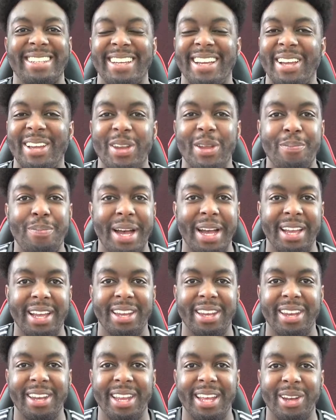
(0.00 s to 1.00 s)
In the back
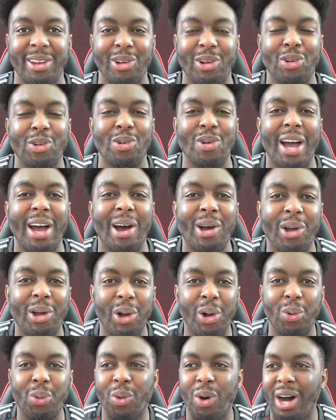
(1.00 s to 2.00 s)
of the net. The crowd
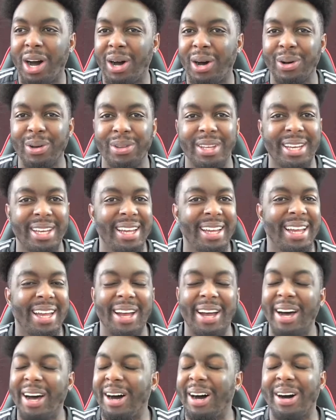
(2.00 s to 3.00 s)
go wild.
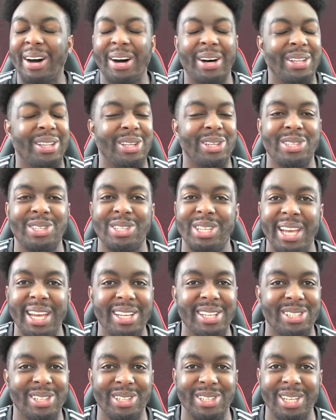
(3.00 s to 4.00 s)
The
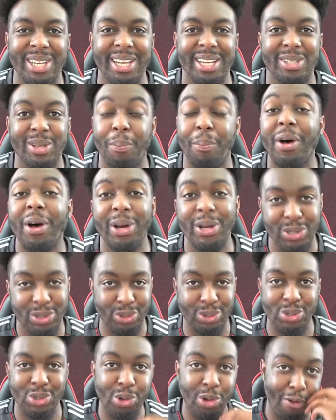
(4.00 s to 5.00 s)
scenes. A
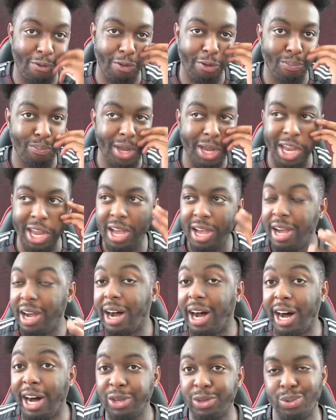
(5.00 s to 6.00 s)
personal story for me.
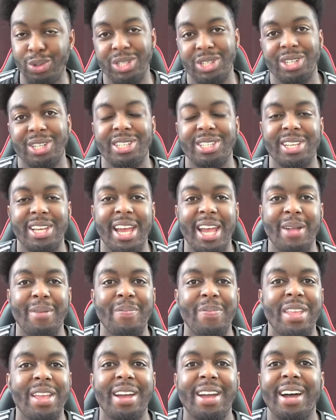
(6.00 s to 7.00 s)
I was watching this
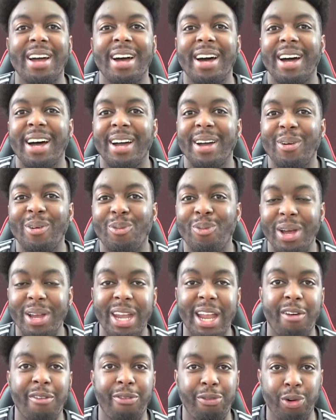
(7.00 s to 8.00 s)
game. When
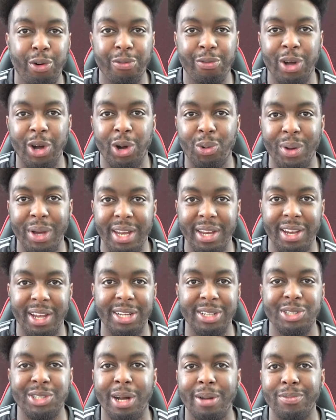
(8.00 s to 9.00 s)
that 4th goal went in,
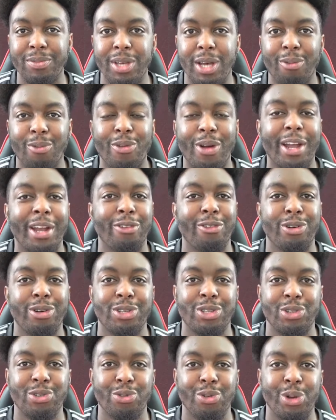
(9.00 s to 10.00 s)
I jumped up, ran
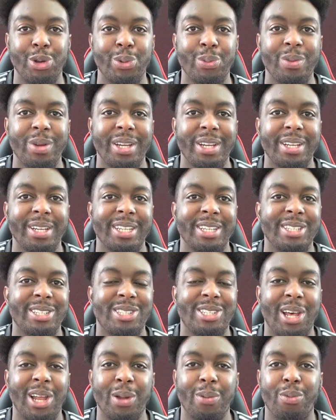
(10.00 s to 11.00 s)
across the room,
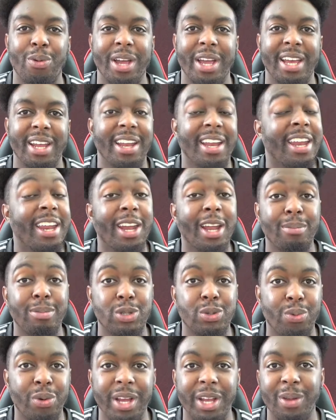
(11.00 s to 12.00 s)
celebrated, and ended up
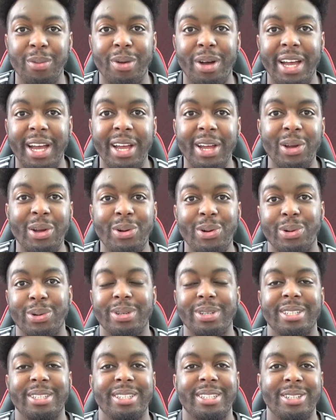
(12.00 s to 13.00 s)
spraining my ankle.
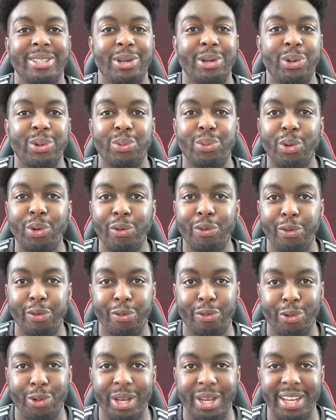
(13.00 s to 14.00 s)
Couldn't walk for
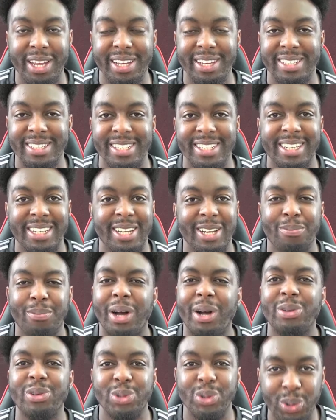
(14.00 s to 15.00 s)
3 days.
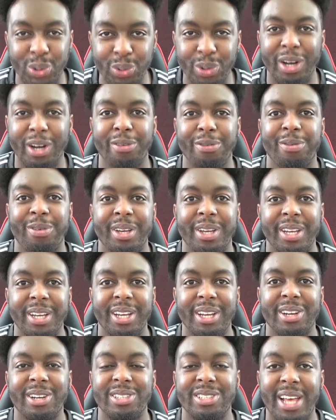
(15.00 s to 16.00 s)
But it was all worth it
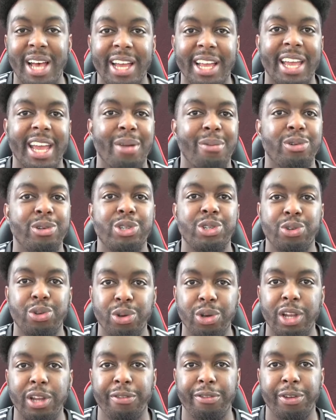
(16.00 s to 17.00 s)
because that game was
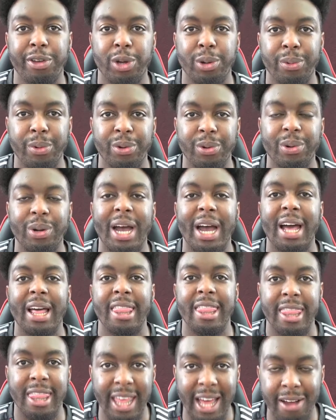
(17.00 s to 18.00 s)
truly phenomenal.
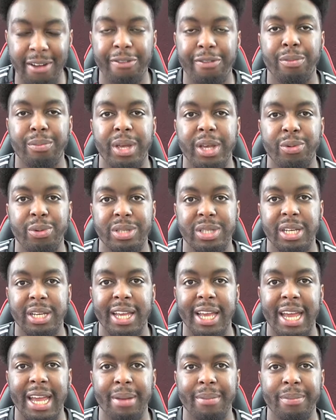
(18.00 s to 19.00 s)
And that, for me, was the
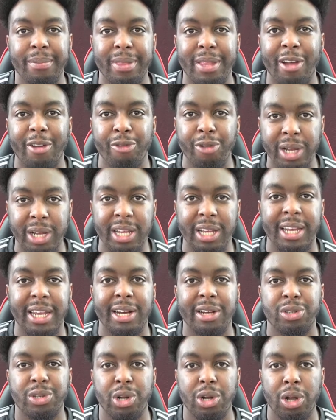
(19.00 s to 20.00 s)
game that really
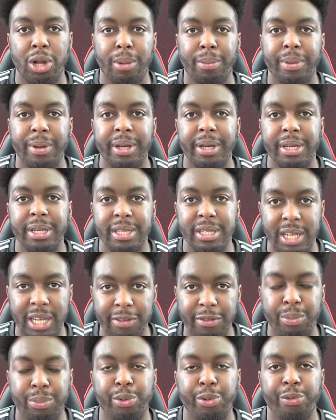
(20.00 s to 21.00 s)
announced Klopp to
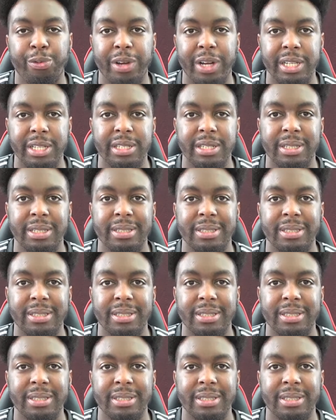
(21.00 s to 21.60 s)
Liverpool fans.